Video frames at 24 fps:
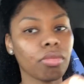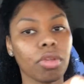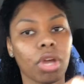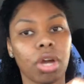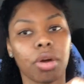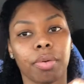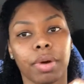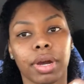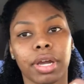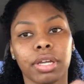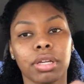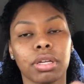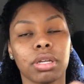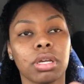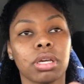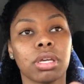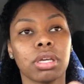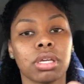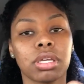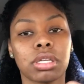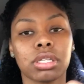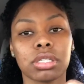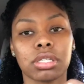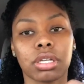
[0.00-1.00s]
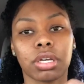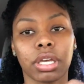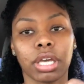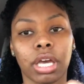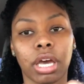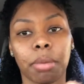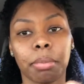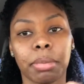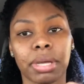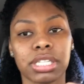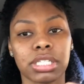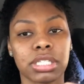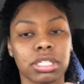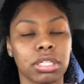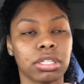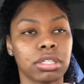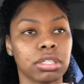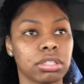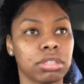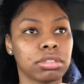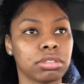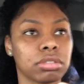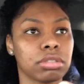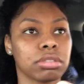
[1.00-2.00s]
all right so yeah I'm about
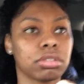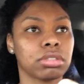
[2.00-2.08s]
to